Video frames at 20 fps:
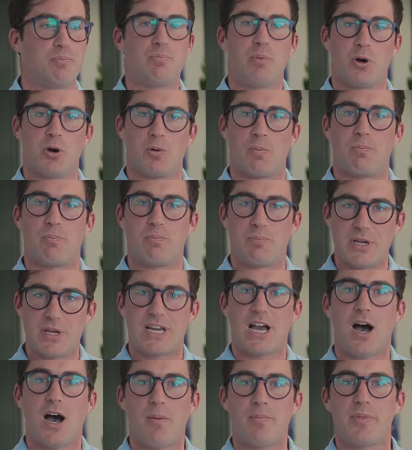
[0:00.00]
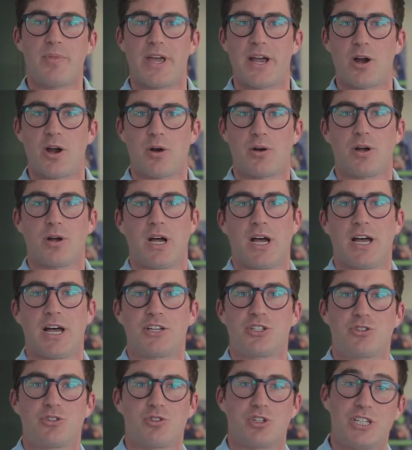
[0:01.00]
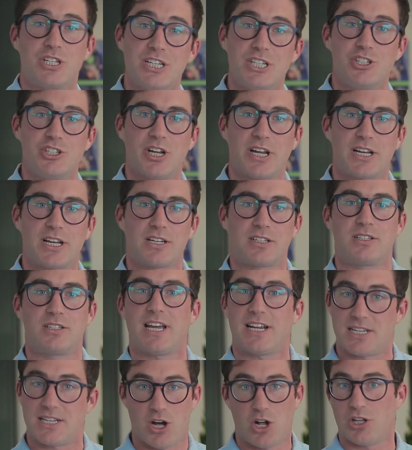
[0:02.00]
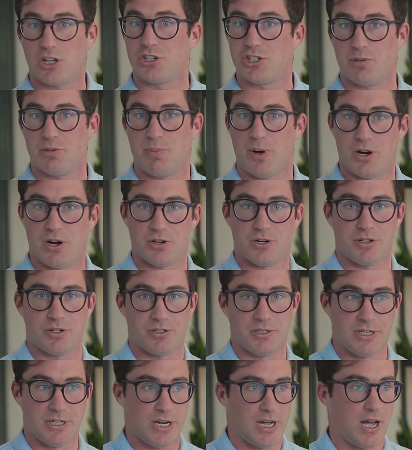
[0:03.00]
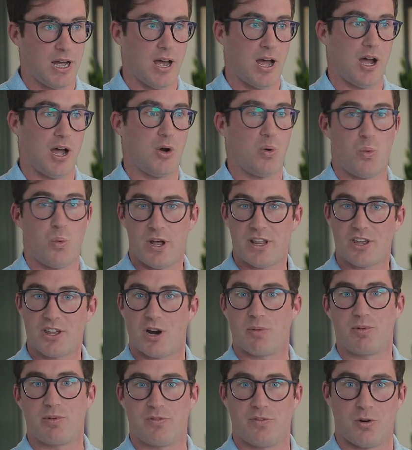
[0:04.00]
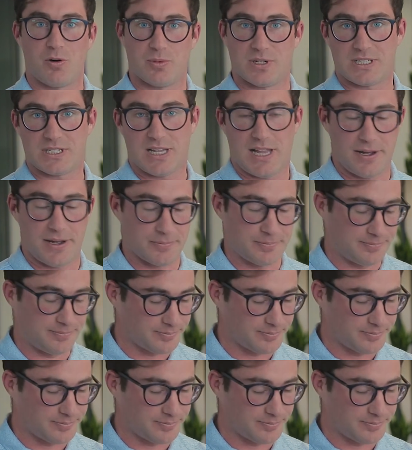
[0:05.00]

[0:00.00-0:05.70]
or become their strategic technology partner with our Performance Cloud.